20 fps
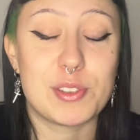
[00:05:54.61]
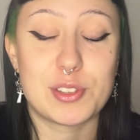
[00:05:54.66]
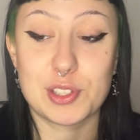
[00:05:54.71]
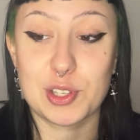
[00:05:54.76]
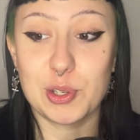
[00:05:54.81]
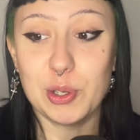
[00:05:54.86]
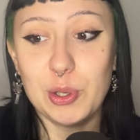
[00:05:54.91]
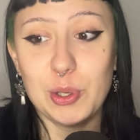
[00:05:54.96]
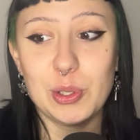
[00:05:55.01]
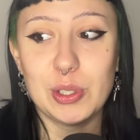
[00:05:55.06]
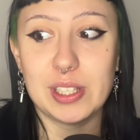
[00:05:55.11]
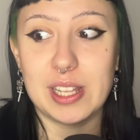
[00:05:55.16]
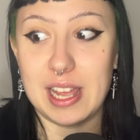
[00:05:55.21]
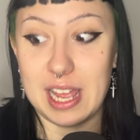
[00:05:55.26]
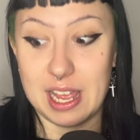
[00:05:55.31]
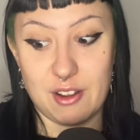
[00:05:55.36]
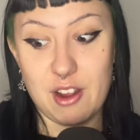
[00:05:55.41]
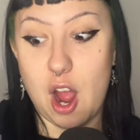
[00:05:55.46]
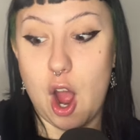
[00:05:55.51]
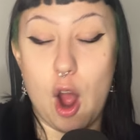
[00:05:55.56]
The school
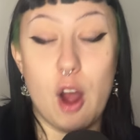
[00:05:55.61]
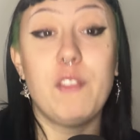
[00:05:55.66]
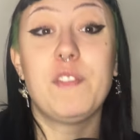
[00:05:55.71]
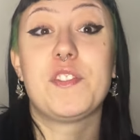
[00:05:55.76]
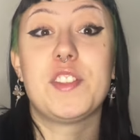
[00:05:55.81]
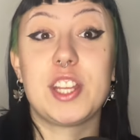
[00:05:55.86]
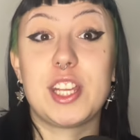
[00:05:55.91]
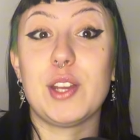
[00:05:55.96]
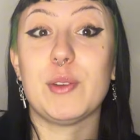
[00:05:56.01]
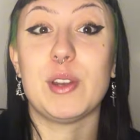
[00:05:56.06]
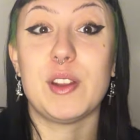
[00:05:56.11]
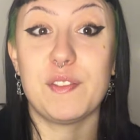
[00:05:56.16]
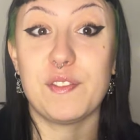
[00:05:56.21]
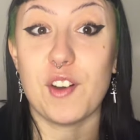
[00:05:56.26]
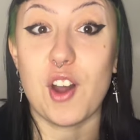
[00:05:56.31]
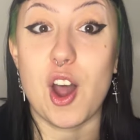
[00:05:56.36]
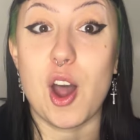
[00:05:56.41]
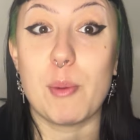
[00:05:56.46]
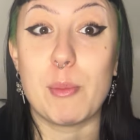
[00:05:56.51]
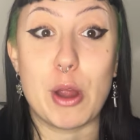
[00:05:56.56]
of the
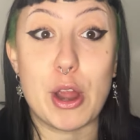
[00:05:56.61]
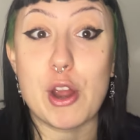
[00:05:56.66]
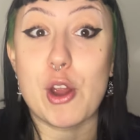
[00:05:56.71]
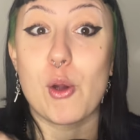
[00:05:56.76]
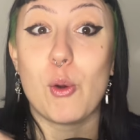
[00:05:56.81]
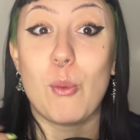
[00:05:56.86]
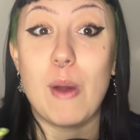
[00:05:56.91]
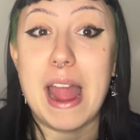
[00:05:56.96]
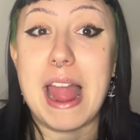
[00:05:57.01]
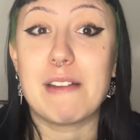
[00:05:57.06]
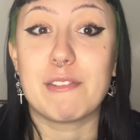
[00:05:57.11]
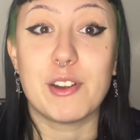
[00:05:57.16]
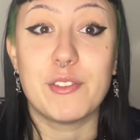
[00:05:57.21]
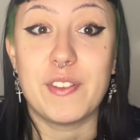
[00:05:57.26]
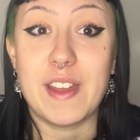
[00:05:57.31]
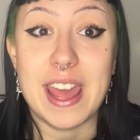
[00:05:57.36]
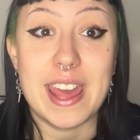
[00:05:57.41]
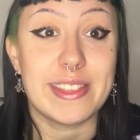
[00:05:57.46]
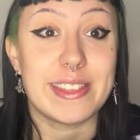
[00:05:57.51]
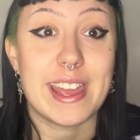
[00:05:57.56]
uniform are aware
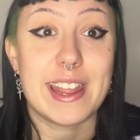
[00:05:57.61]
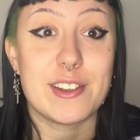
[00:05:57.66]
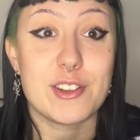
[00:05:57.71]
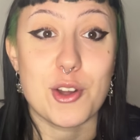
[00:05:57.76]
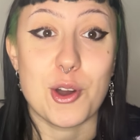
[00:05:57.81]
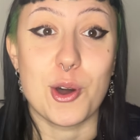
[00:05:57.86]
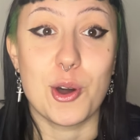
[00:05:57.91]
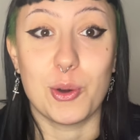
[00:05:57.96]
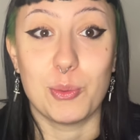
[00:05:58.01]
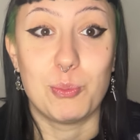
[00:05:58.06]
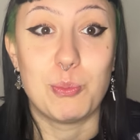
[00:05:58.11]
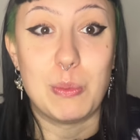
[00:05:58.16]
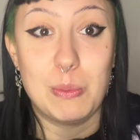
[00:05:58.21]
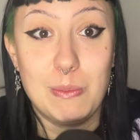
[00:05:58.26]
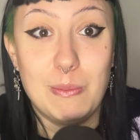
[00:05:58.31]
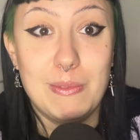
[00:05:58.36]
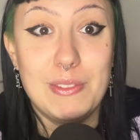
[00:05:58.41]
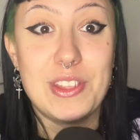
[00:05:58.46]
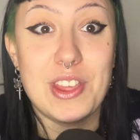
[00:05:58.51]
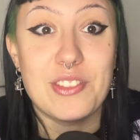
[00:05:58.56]
of it, they know
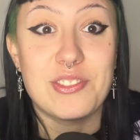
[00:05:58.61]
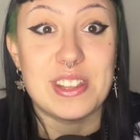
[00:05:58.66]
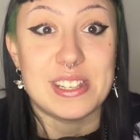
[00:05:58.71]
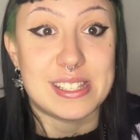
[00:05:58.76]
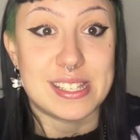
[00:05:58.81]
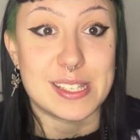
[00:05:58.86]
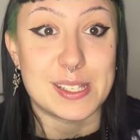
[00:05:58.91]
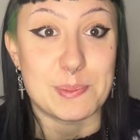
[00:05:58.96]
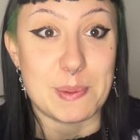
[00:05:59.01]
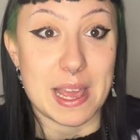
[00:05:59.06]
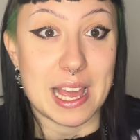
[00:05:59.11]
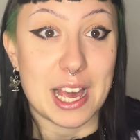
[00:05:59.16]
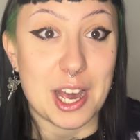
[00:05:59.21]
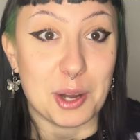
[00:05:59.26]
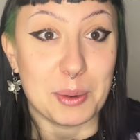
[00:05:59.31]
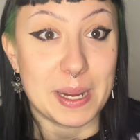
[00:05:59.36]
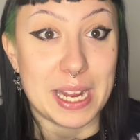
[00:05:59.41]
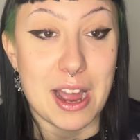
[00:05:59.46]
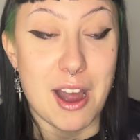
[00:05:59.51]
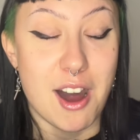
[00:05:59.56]
that this has been
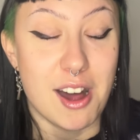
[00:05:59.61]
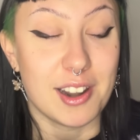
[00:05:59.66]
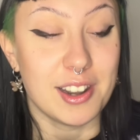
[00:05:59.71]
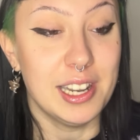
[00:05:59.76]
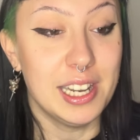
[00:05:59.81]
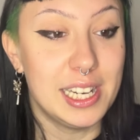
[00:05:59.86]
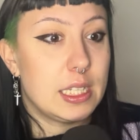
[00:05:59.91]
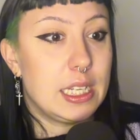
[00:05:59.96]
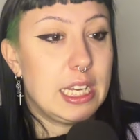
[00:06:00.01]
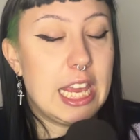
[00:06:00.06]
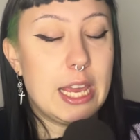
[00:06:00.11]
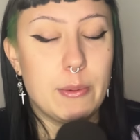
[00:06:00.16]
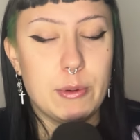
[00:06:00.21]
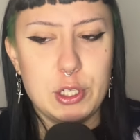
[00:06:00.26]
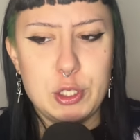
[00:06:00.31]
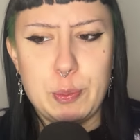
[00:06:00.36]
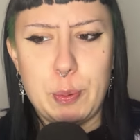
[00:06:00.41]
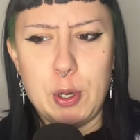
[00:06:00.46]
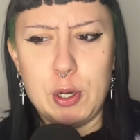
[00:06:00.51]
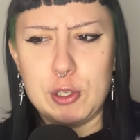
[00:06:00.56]
going on. He
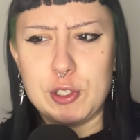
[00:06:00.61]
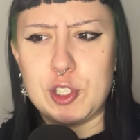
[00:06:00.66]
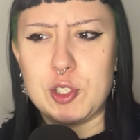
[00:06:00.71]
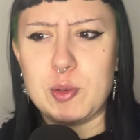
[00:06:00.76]
would post